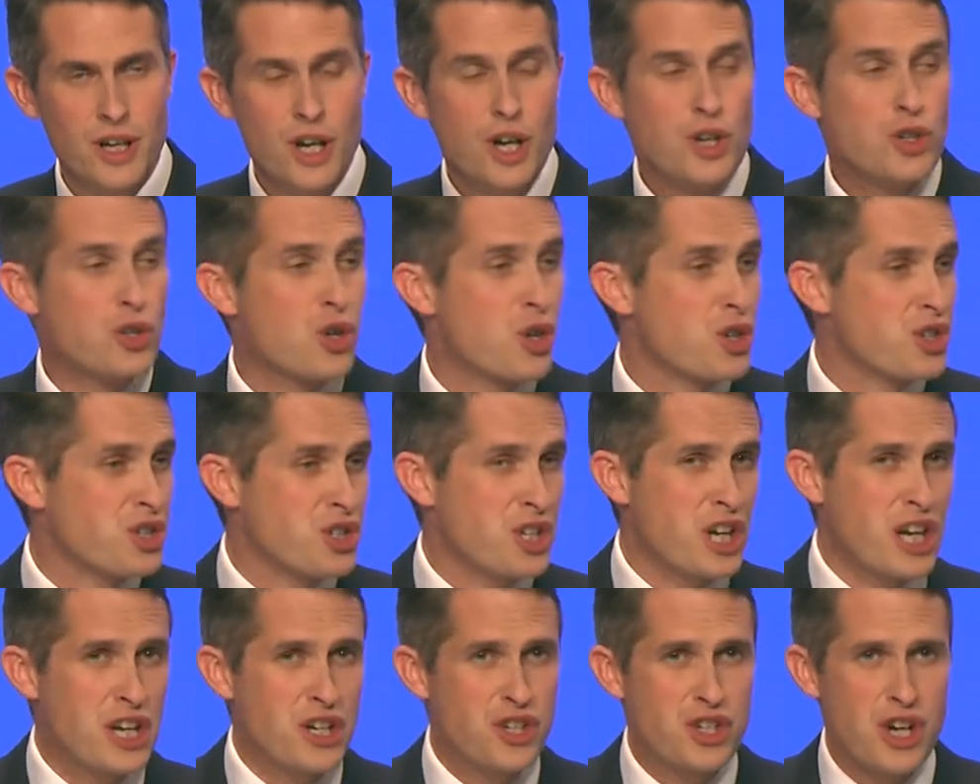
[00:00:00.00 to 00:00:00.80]

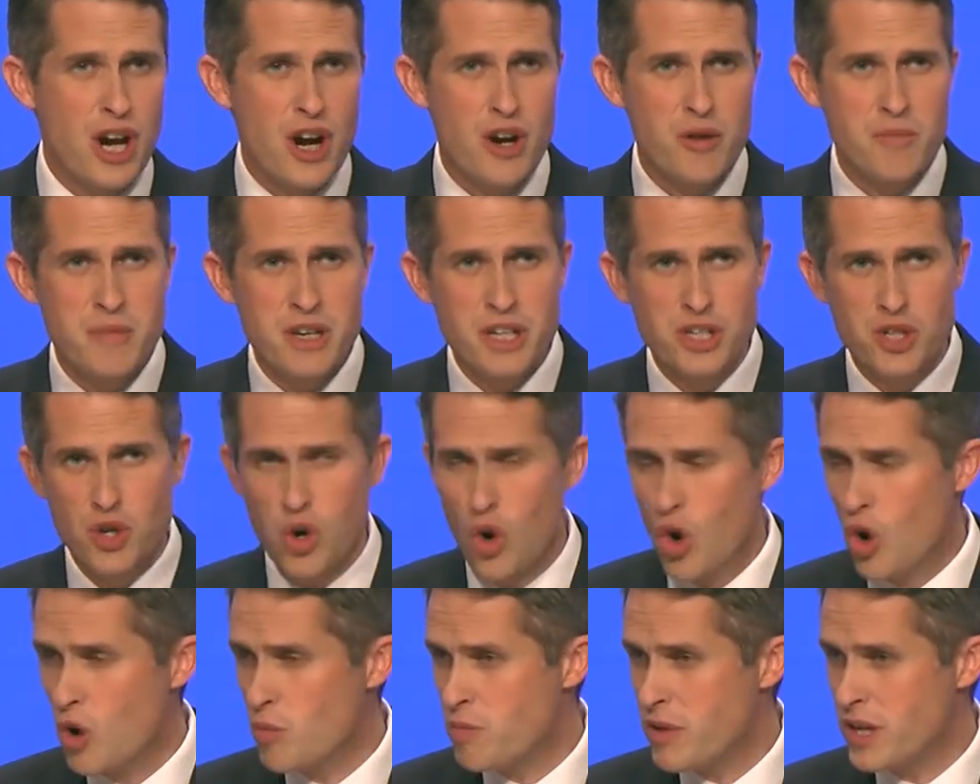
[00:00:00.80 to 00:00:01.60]
Trusting Jeremy
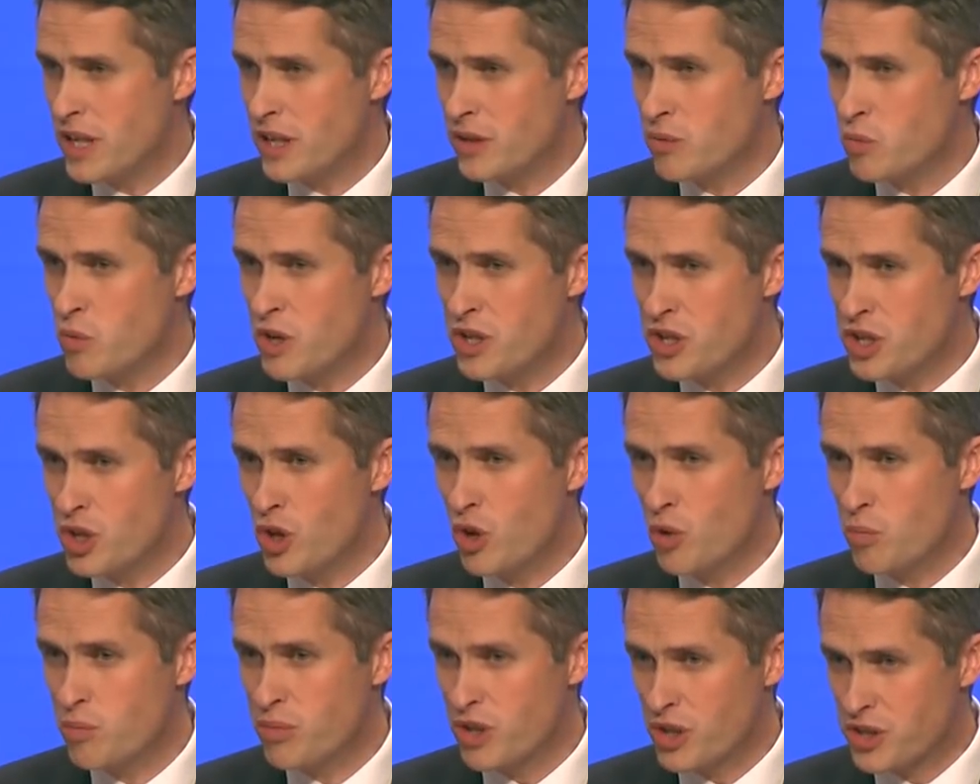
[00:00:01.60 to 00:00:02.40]
Corbyn with
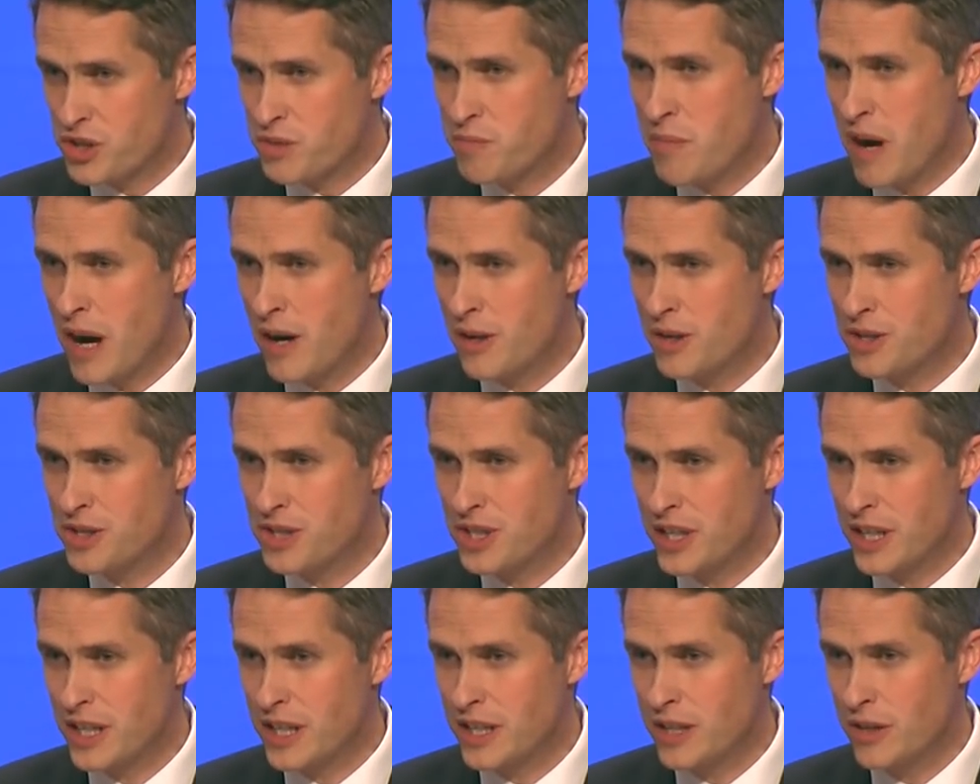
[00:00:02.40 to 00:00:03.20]
your
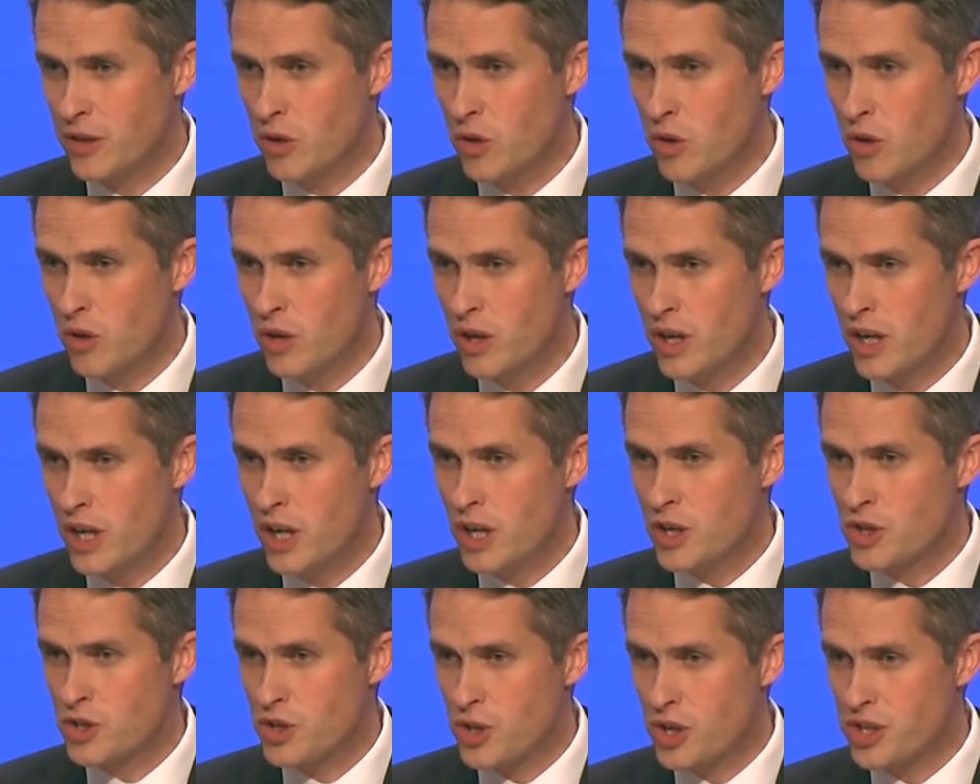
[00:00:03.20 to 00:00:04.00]
prosperity or
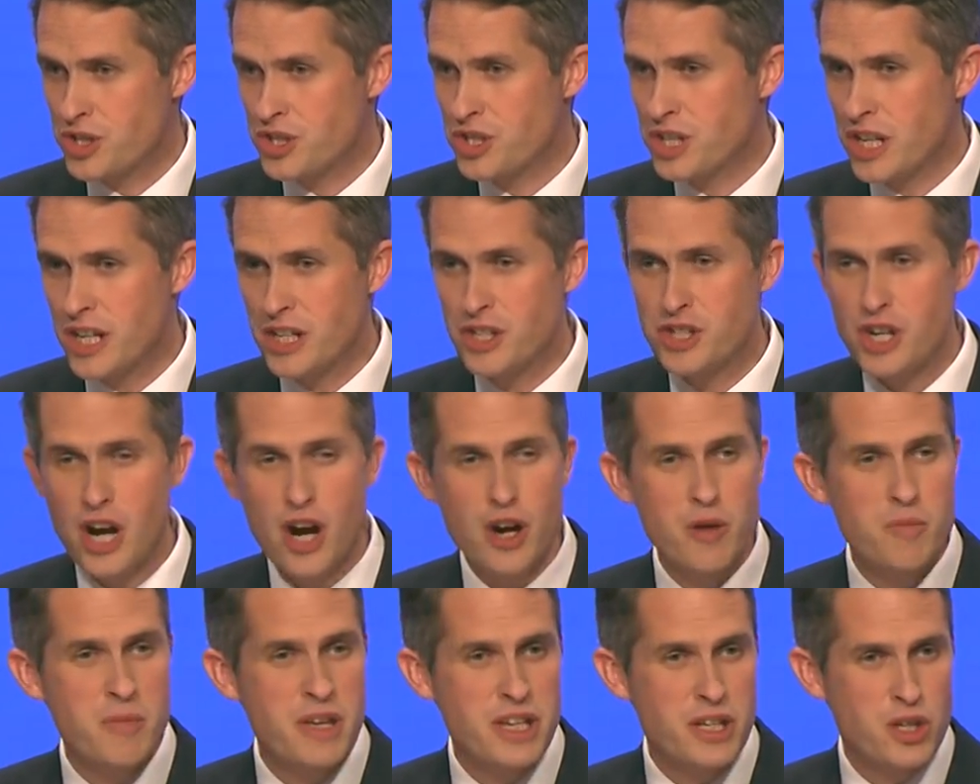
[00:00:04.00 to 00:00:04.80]
trusting
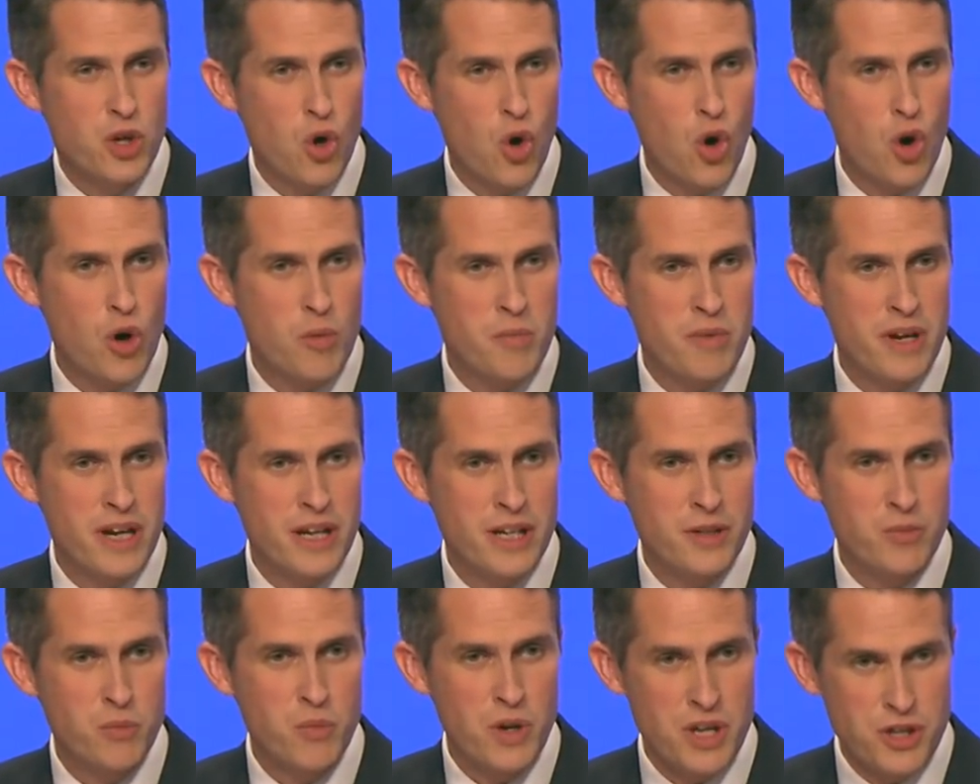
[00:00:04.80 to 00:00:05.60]
Jeremy
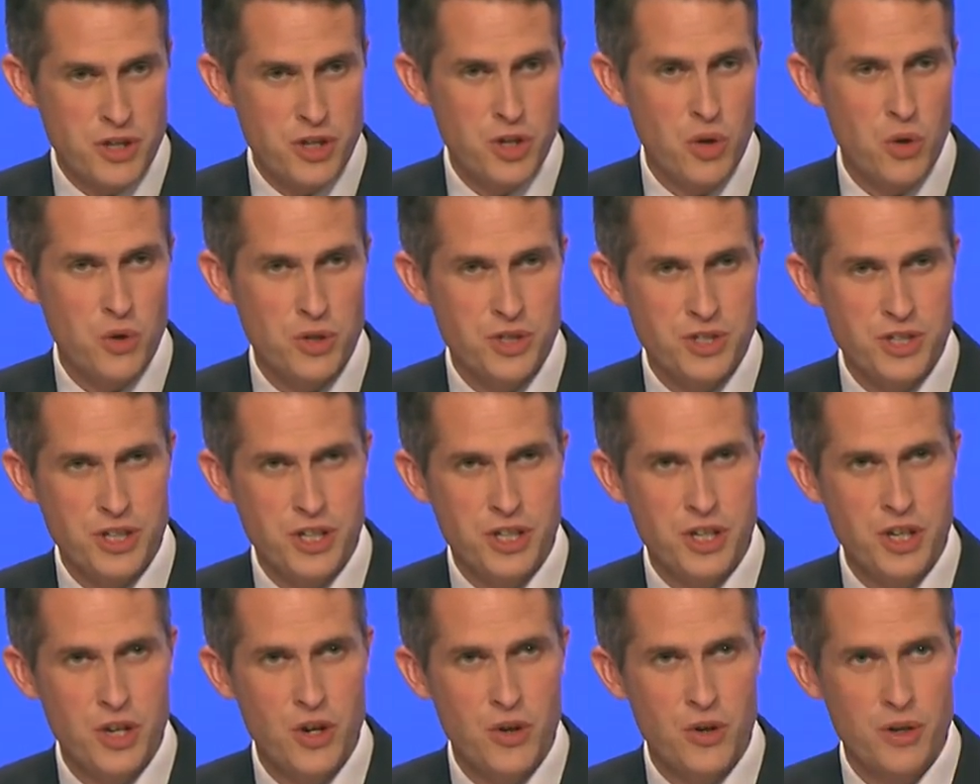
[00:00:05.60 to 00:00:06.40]
Corbyn with your
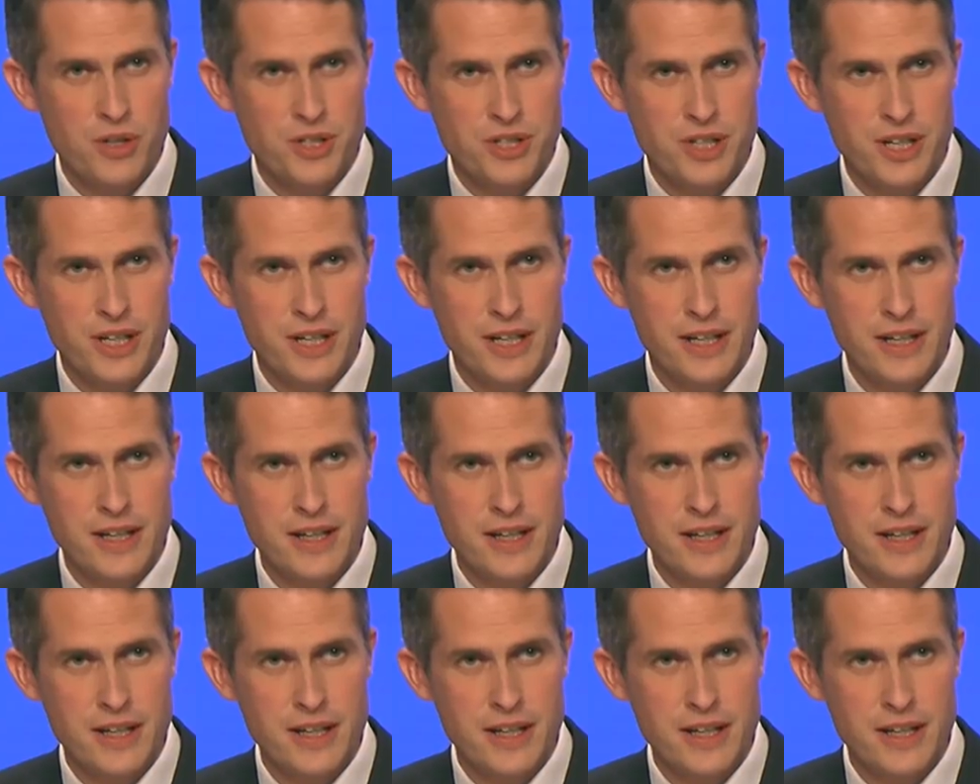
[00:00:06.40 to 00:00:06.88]
security?